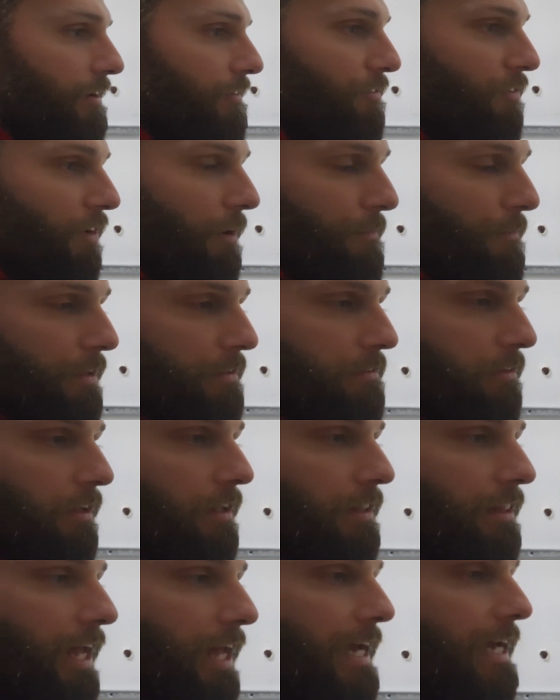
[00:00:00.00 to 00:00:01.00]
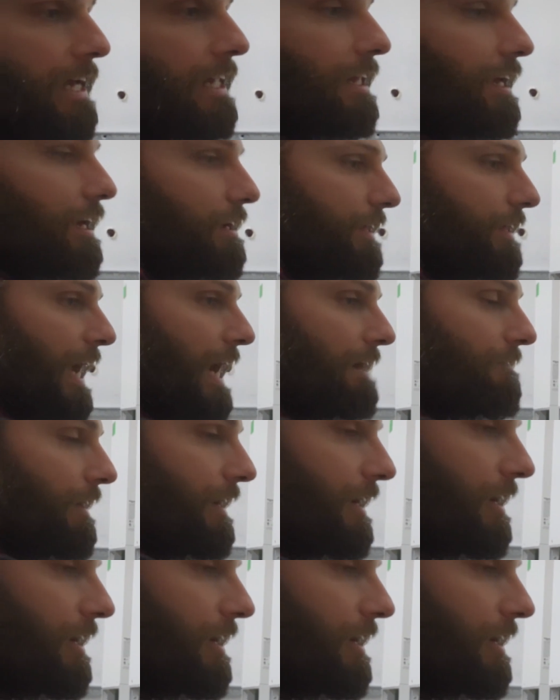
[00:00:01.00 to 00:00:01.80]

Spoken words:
from this lay-in lug they have right